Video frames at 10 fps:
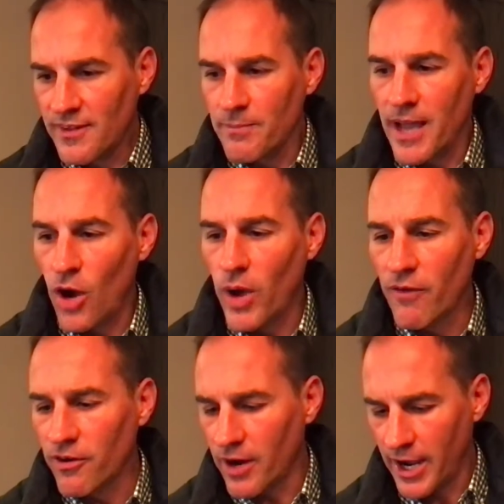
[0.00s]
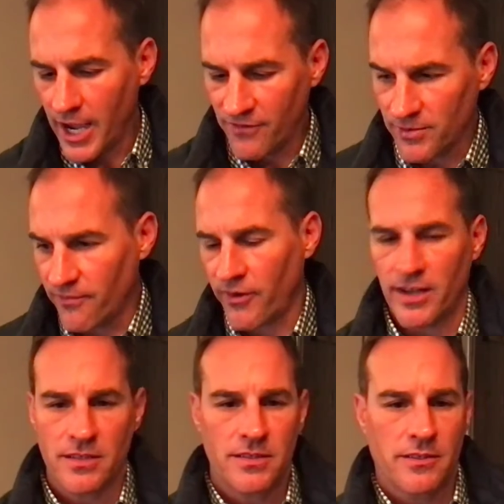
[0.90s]
However, I have some
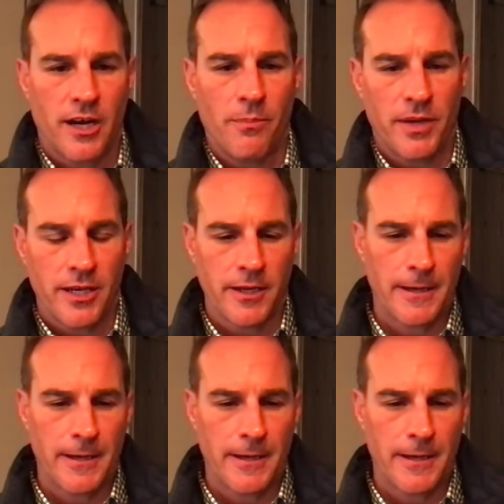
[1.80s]
friends up at